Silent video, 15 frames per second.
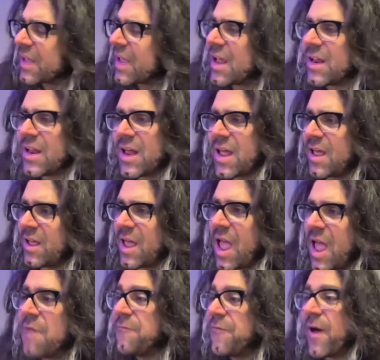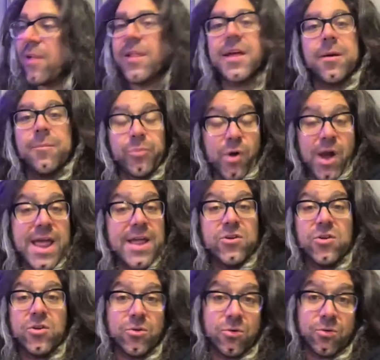it felt like a brand
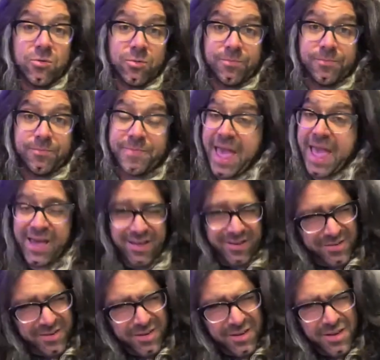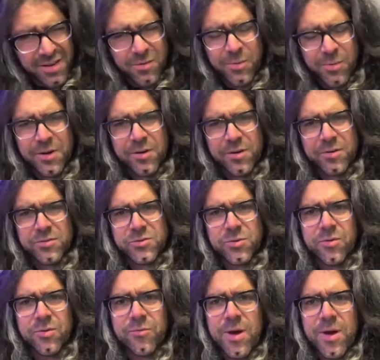new band in a weird sort
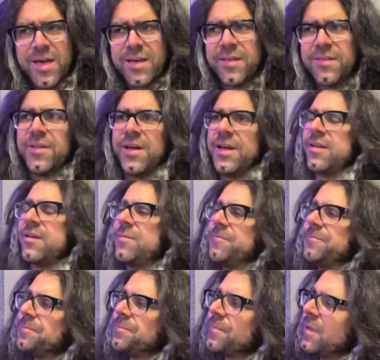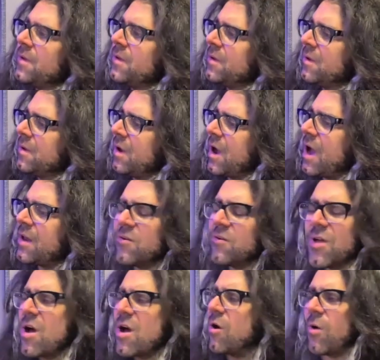of way. Like, I don't
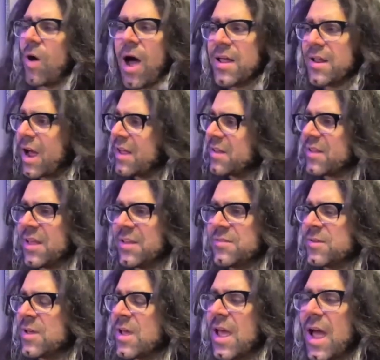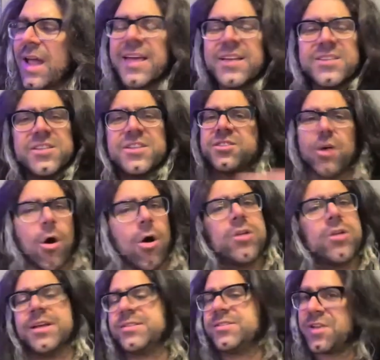know. I guess
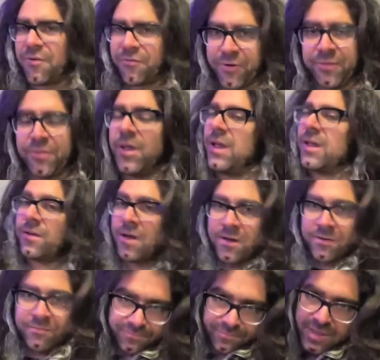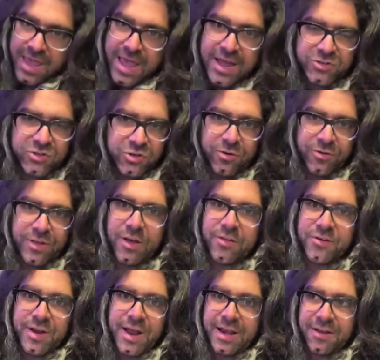it's different. Like, yeah, sure. The
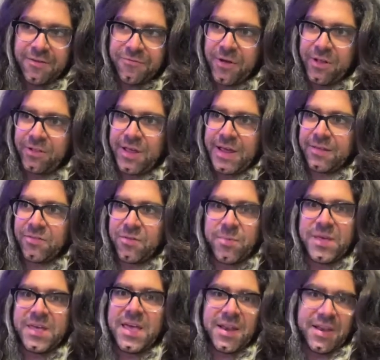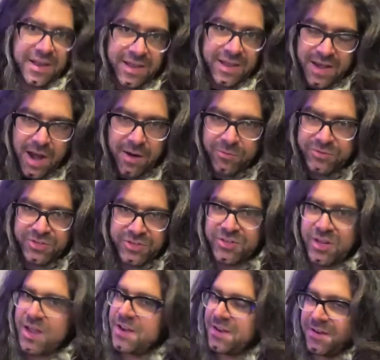other night it felt like the beginning and I was
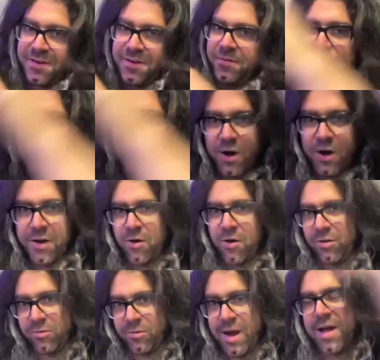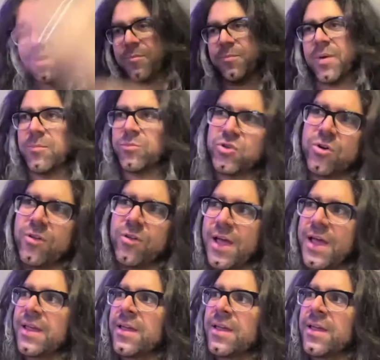excited and running all around, but I'm sure like